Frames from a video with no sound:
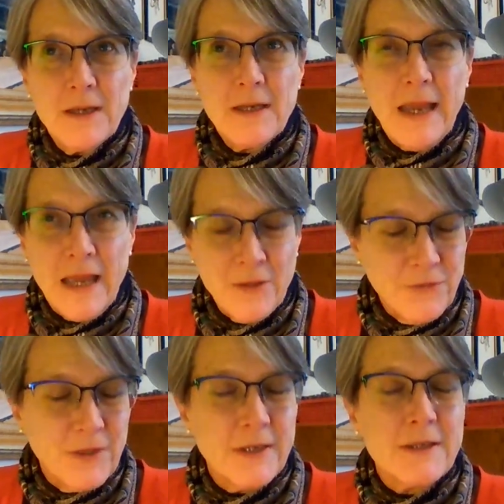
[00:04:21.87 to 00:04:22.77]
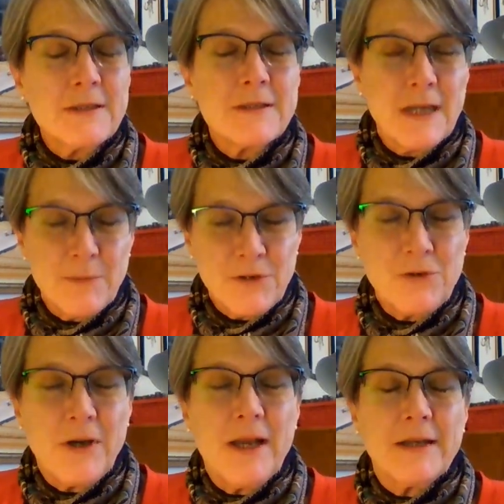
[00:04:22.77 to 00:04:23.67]
Catholic
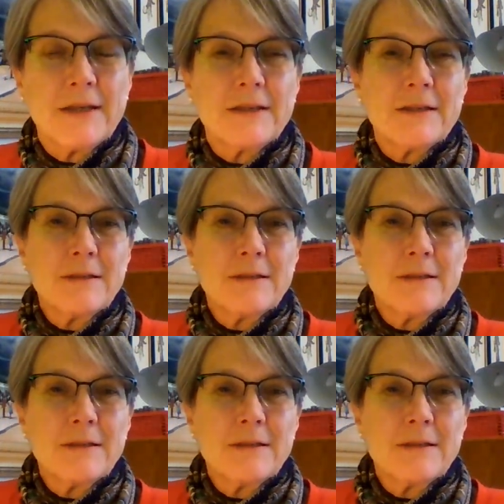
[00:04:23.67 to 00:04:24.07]
Democratic